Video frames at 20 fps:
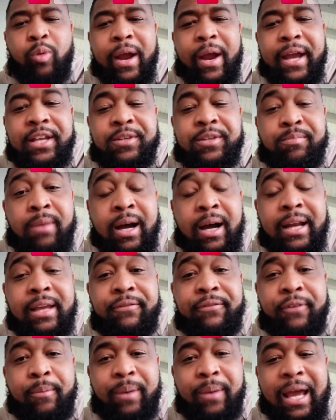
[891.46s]
raise money
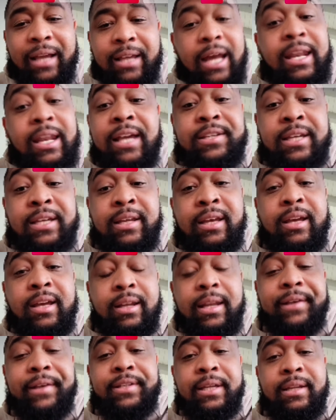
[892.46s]
for Blexit.
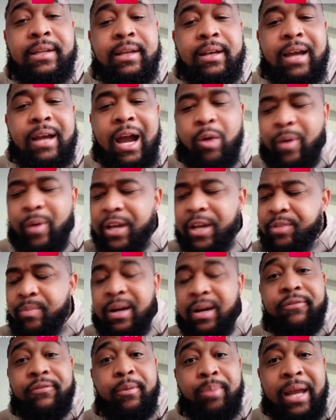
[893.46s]
Listen. I raise
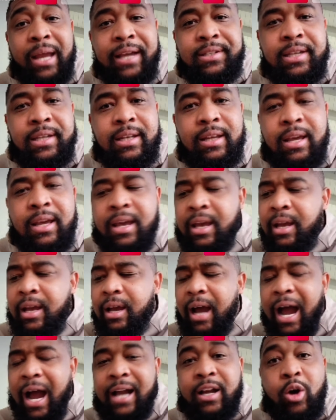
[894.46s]
money for Blexit.
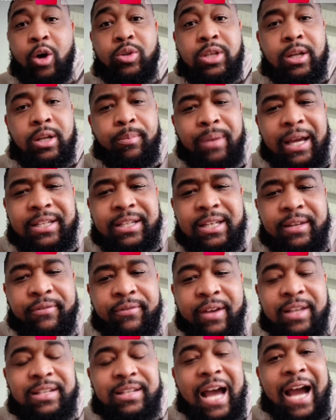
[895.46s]
I go to the Blexit
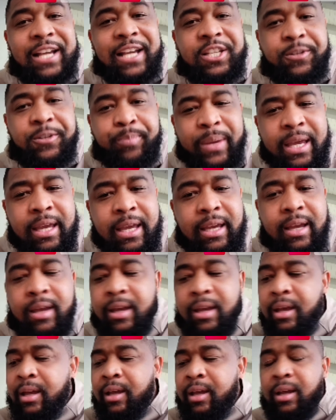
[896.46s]
events. I speak.
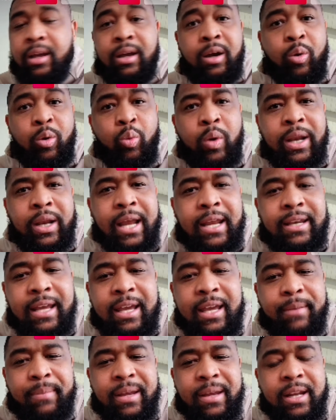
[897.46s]
When they
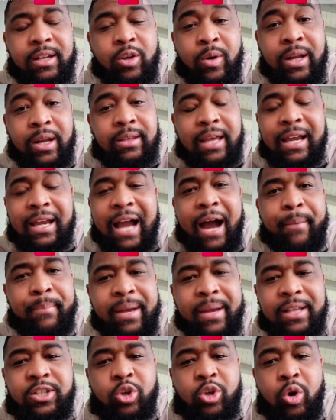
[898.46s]
need me to do anything, I
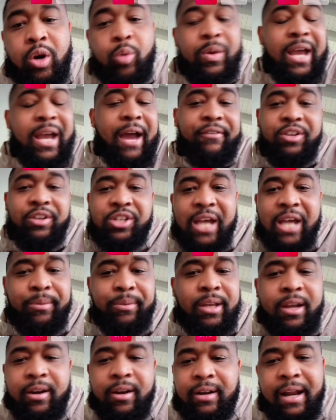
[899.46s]
mentor. We have a
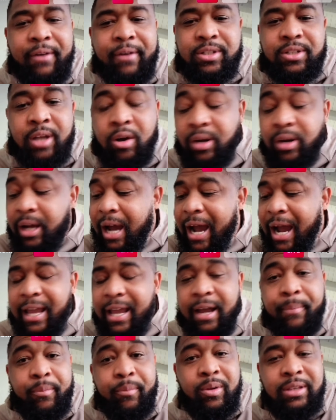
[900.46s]
chapter here in Arizona. I
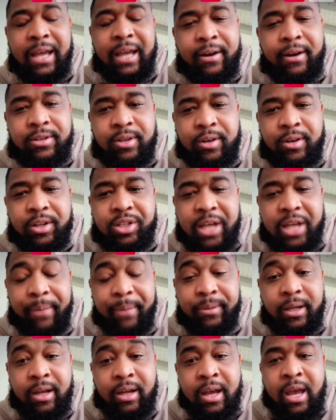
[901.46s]
help with the Arizona
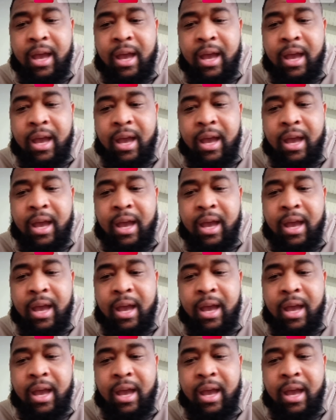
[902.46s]
chapter.